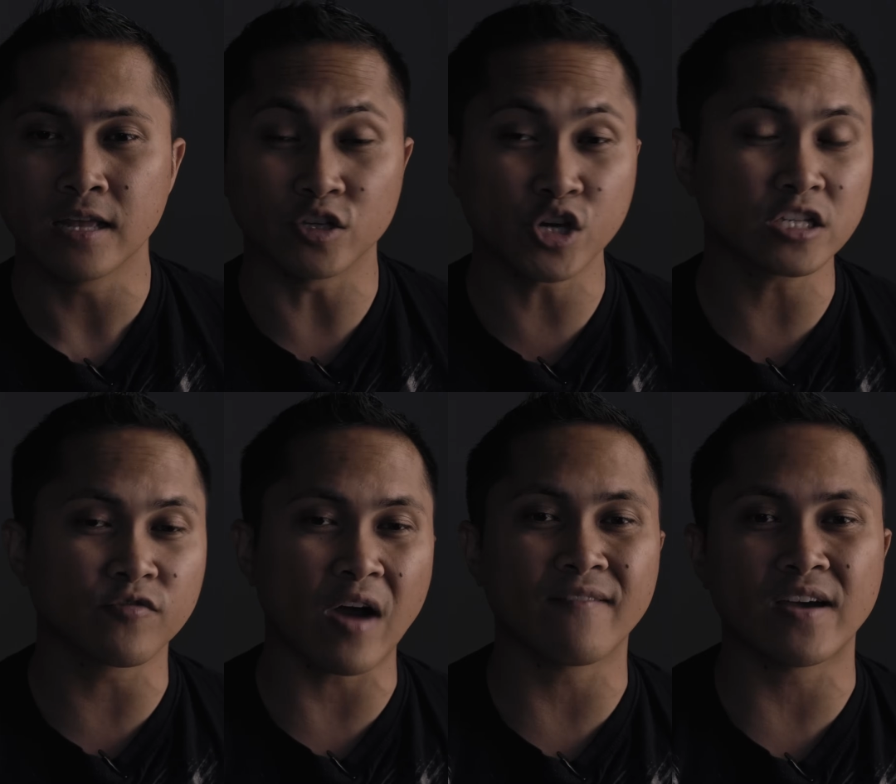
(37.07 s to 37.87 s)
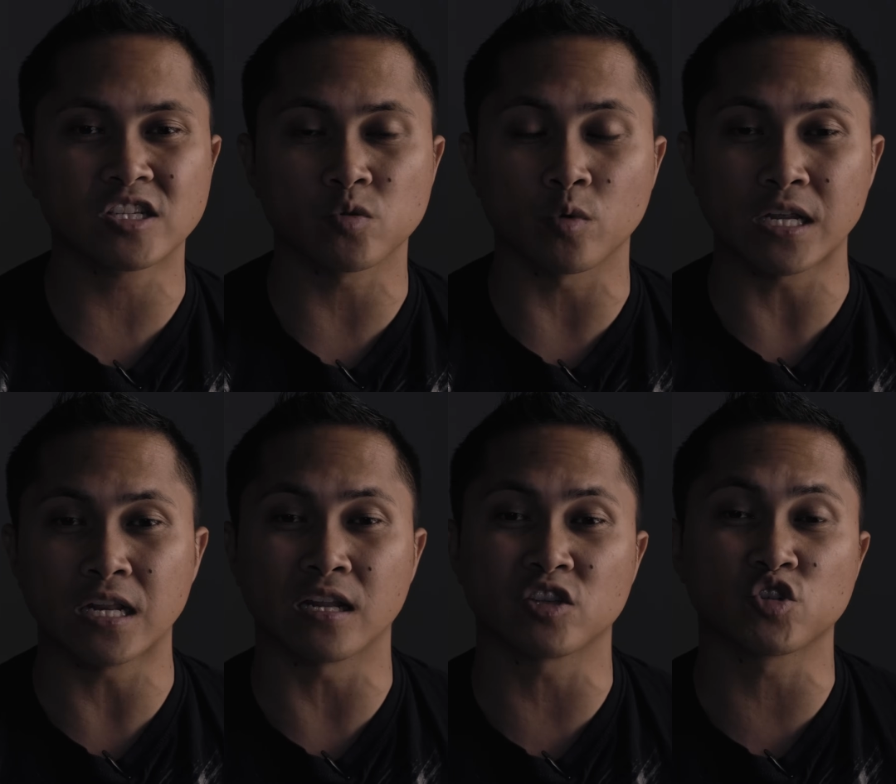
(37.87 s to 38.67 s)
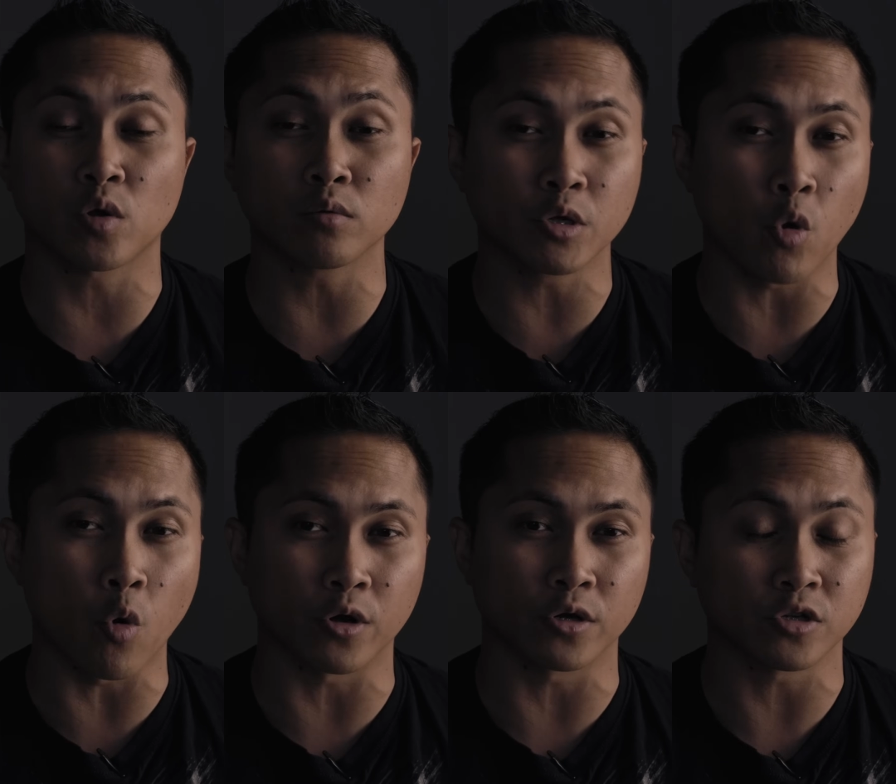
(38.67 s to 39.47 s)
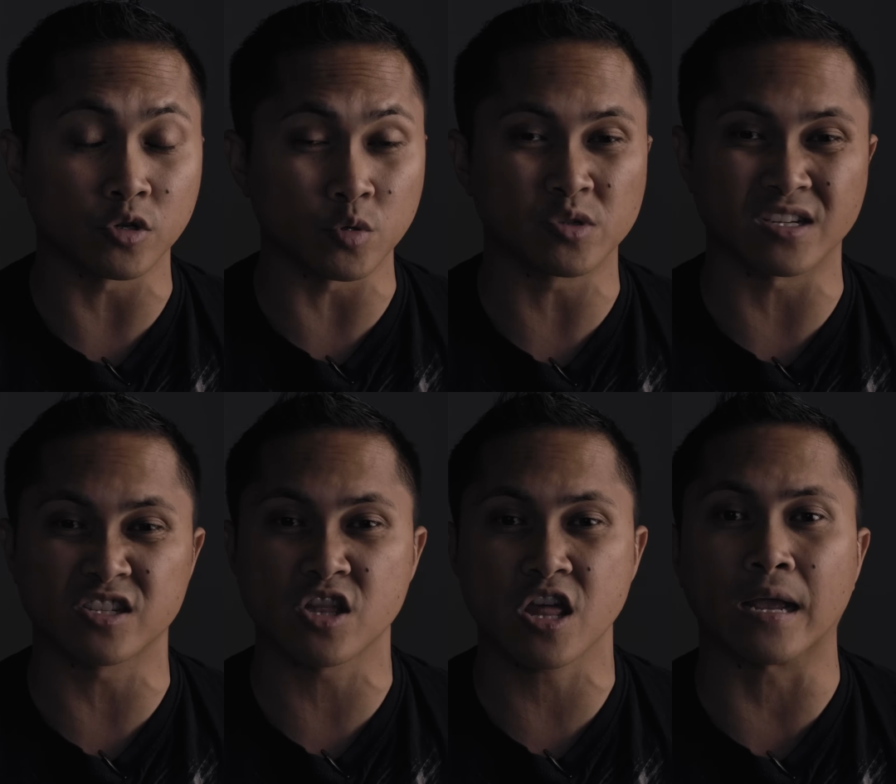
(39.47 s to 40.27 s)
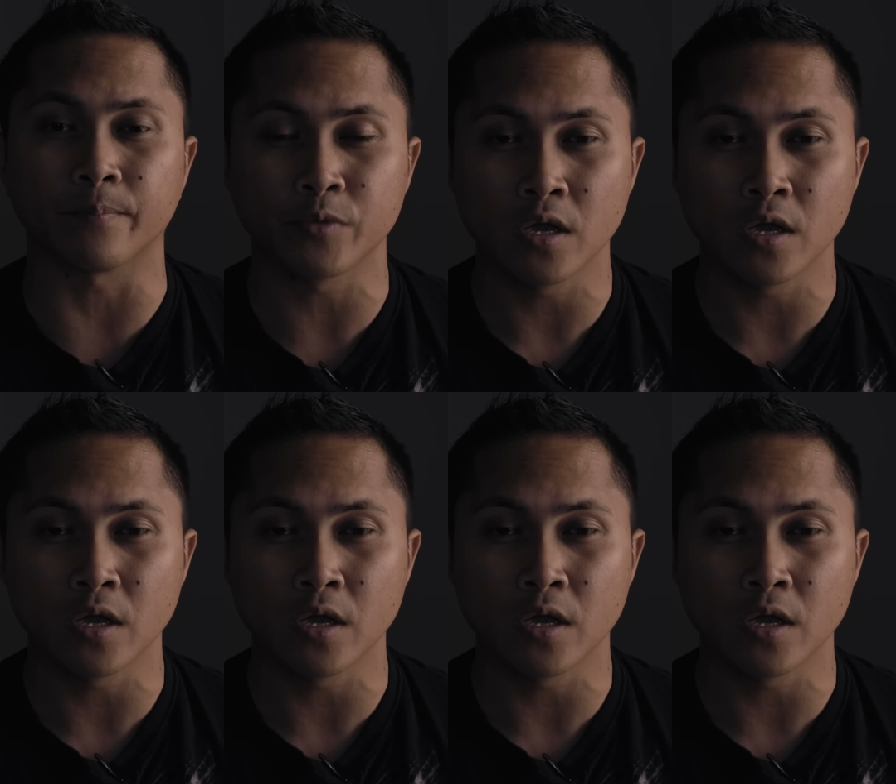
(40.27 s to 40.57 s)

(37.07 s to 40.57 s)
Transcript: The GH5S will need an external recorder to do such thing.